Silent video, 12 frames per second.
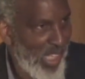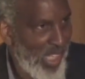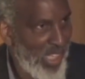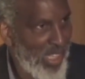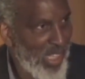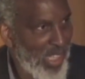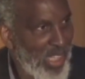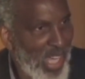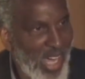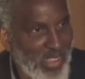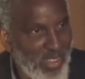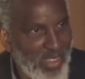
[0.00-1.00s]
He
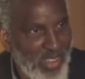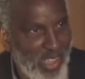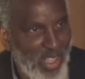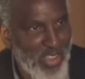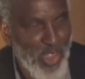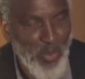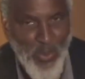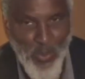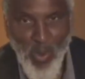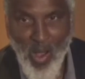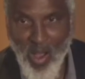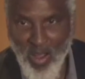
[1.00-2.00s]
actually says he was
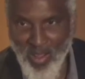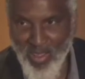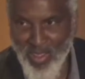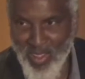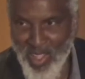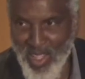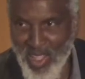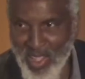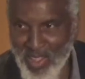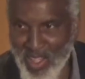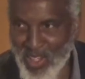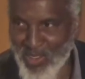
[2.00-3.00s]
wrong.
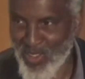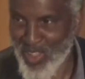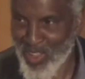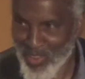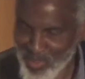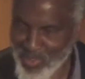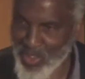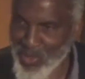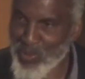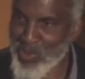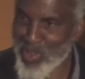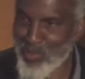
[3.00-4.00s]
Now, it's an
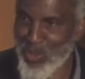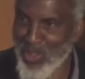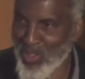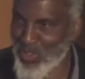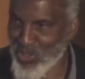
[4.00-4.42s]
interesting book, and it's a